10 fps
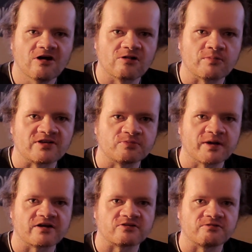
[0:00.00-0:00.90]
All my
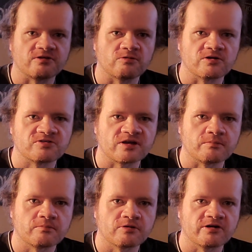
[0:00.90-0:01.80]
Spanish viewers,
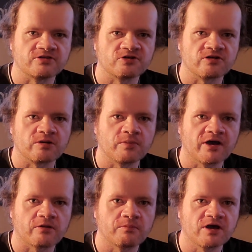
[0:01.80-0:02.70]
I'm pretty sure, can
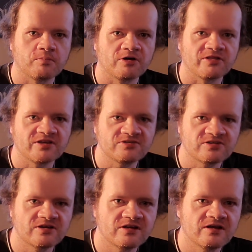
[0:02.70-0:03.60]
back me up on
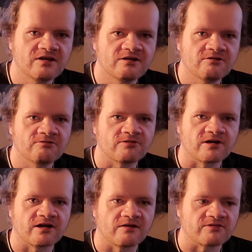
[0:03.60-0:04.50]
this. If I
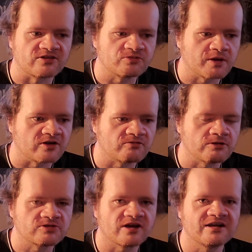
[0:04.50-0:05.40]
have any Spanish
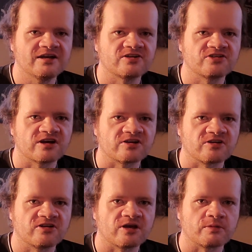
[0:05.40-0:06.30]
viewers. I need to check
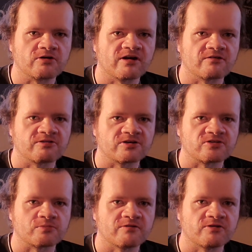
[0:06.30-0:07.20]
the
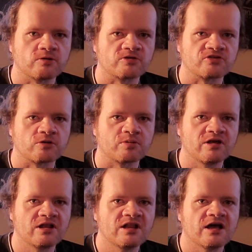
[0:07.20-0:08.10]
demographics of my viewership.
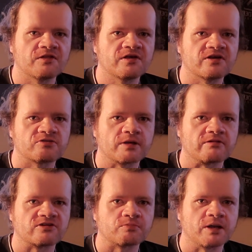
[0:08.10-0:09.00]
I think it's
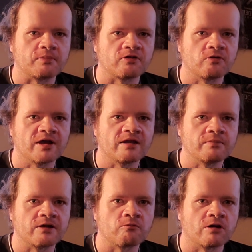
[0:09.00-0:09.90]
mainly just people who hate
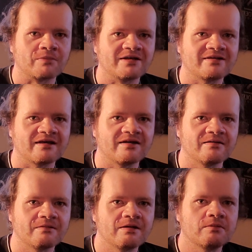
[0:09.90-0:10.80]
me and want me dead.
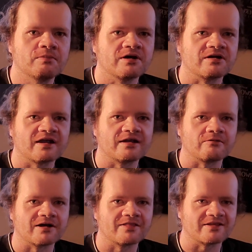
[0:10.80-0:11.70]
But
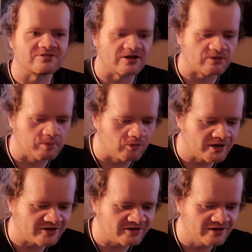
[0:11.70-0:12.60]
anyway, that's not the
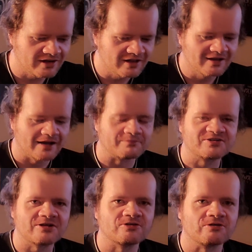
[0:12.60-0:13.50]
point. I'm
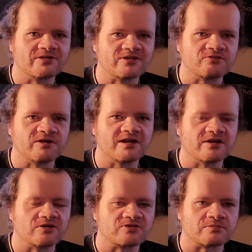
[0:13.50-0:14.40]
still doing these
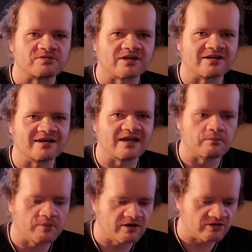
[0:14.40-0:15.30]
videos and I need to
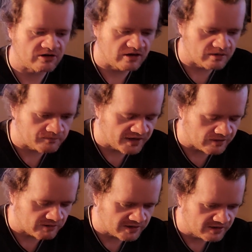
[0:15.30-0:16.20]
get better.
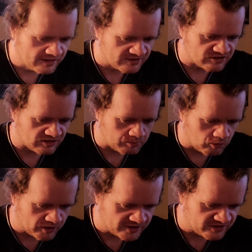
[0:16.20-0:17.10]
Anyway, that's not the
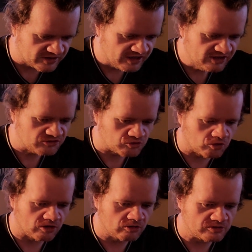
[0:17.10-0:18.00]
point.
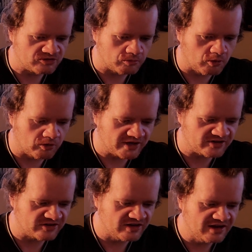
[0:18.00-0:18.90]
Zorro is the
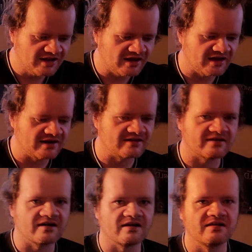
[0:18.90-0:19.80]
point. And
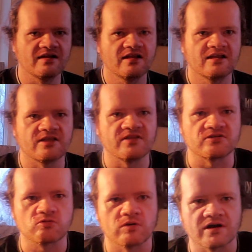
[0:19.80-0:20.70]
in
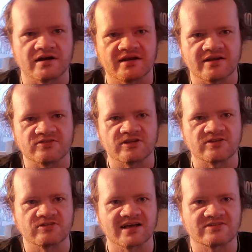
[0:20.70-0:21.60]
this one is
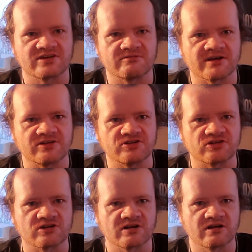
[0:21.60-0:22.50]
his last
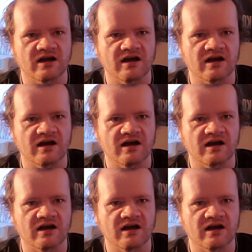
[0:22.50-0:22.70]
adventure.